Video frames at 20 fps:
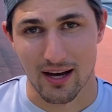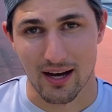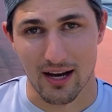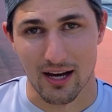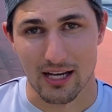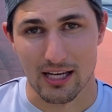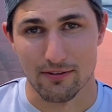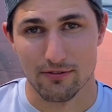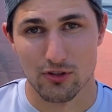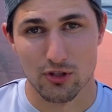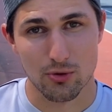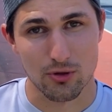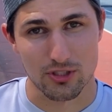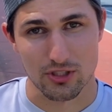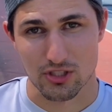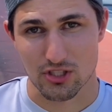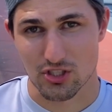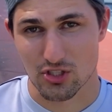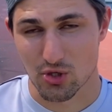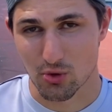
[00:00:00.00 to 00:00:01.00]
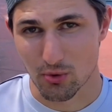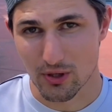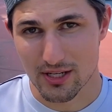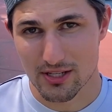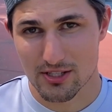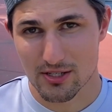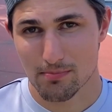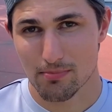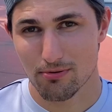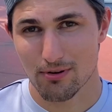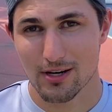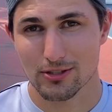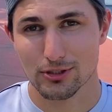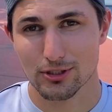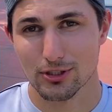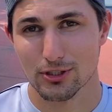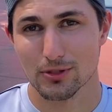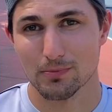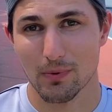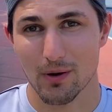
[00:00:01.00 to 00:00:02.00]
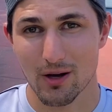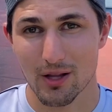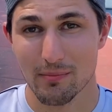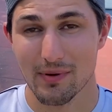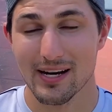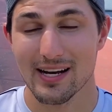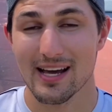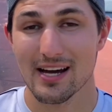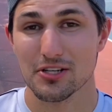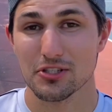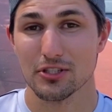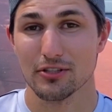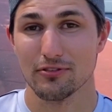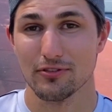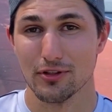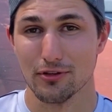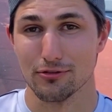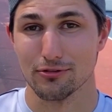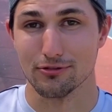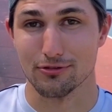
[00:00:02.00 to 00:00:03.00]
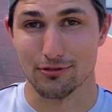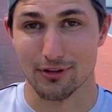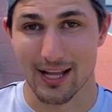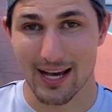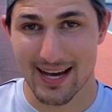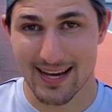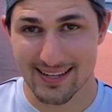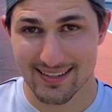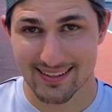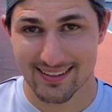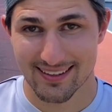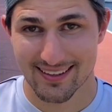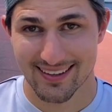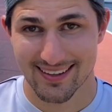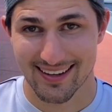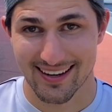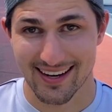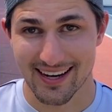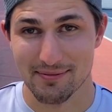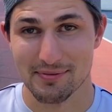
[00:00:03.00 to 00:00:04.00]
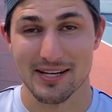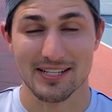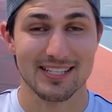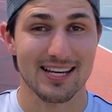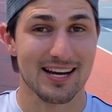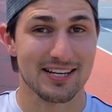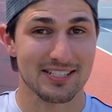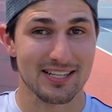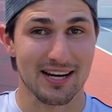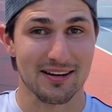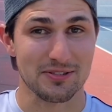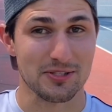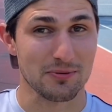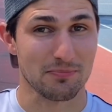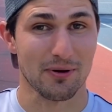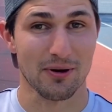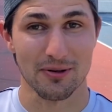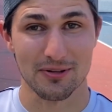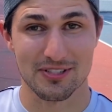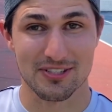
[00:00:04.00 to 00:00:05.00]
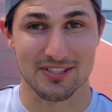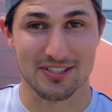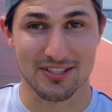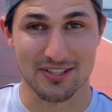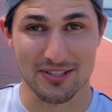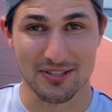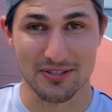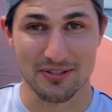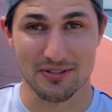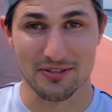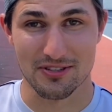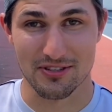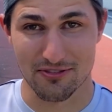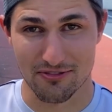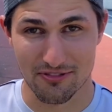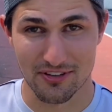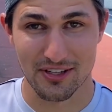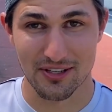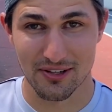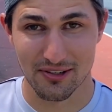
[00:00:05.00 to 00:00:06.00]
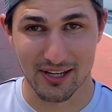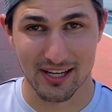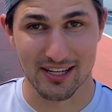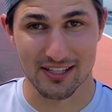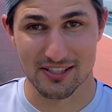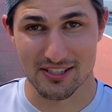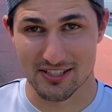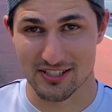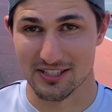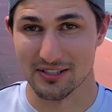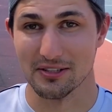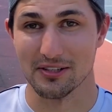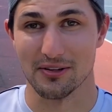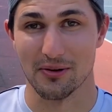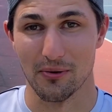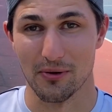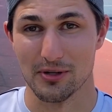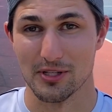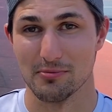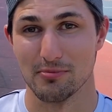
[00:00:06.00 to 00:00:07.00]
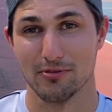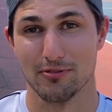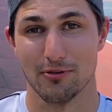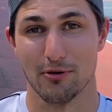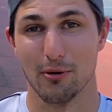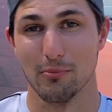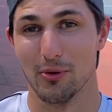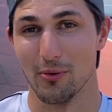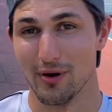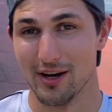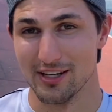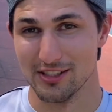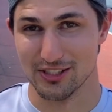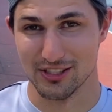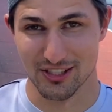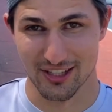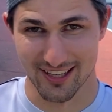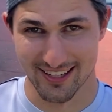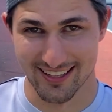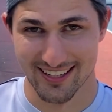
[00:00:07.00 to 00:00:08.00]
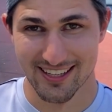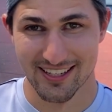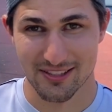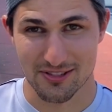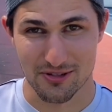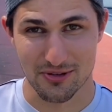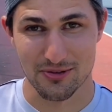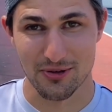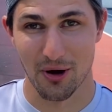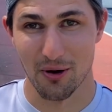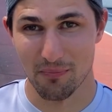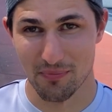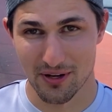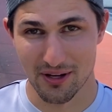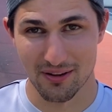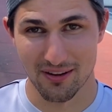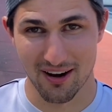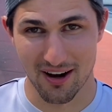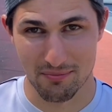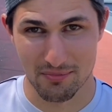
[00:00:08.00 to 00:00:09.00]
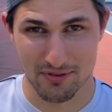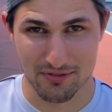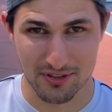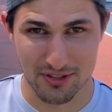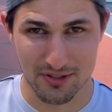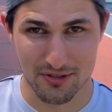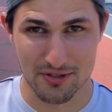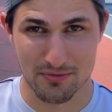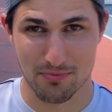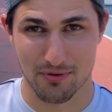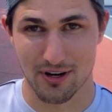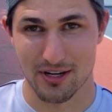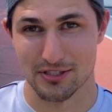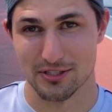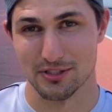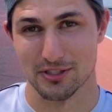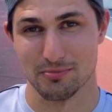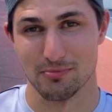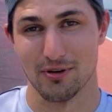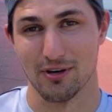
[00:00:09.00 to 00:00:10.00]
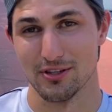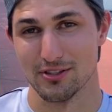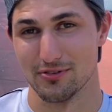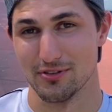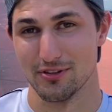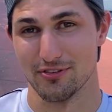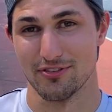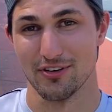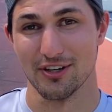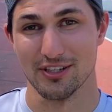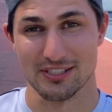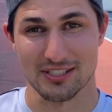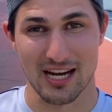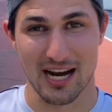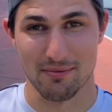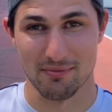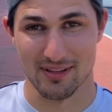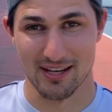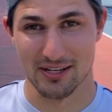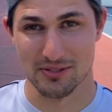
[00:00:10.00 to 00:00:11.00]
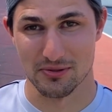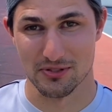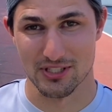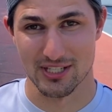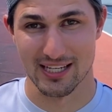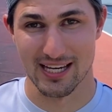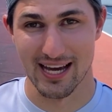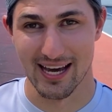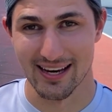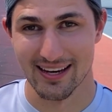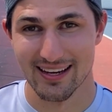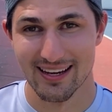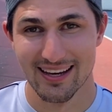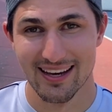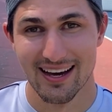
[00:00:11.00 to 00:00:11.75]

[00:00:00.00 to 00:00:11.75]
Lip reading: If you were to squeeze a pressureless ball, it might actually feel flat. But that's actually how it's supposed to feel, and it's still going to perform the way it should. So don't be alarmed if you use pressureless balls for the first time and that's what you get.